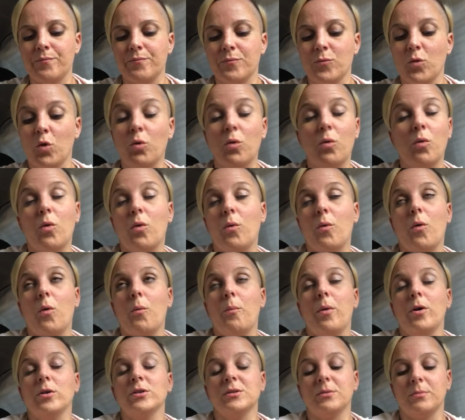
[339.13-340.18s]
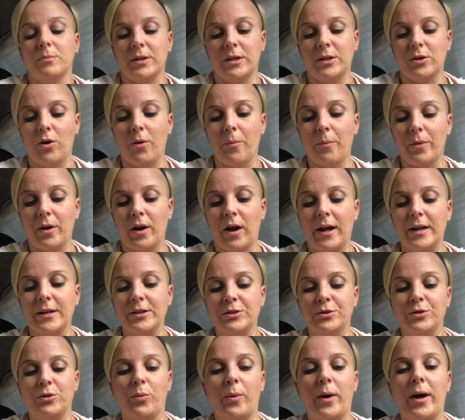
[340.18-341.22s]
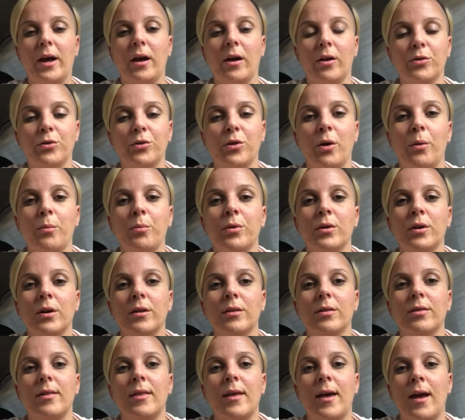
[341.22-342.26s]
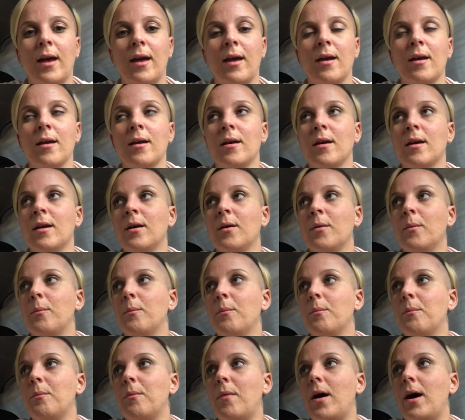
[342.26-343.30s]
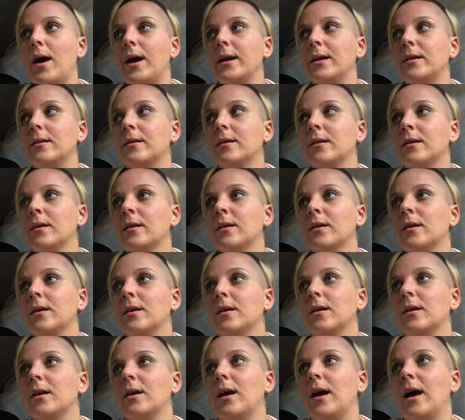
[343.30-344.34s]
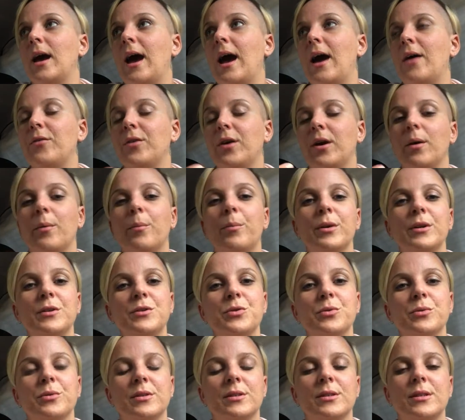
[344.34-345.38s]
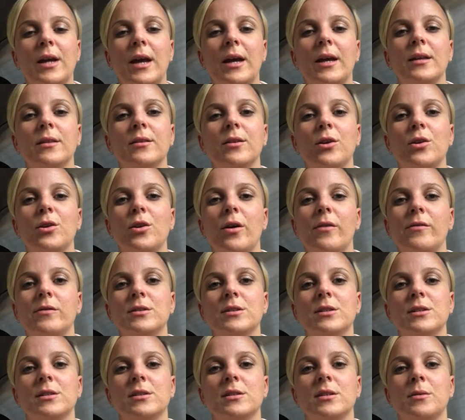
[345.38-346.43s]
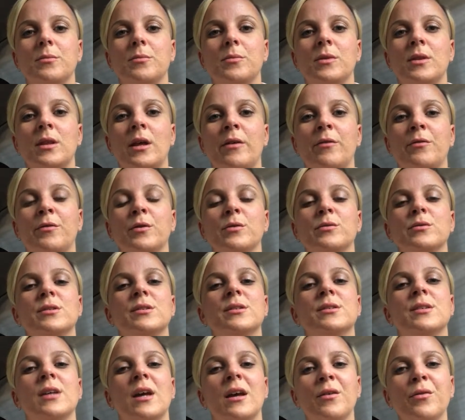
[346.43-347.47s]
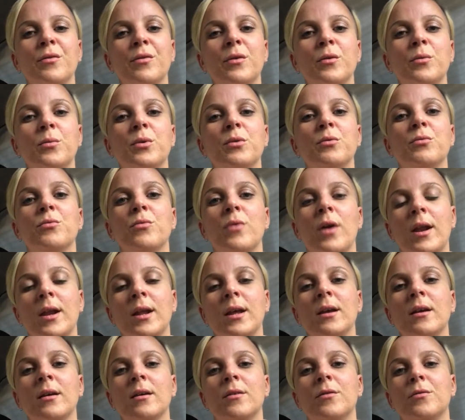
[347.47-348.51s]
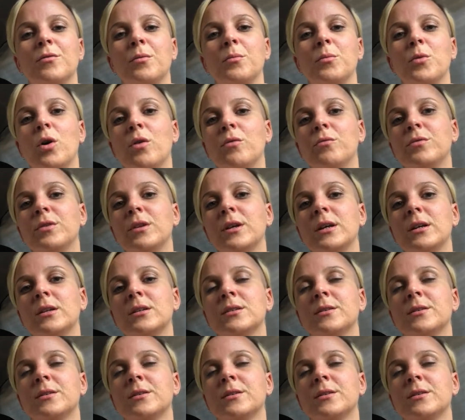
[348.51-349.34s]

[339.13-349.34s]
or possibly not, but the way I interpret it, they might have a habitual state in their nervous system that feels safer with running from conflict,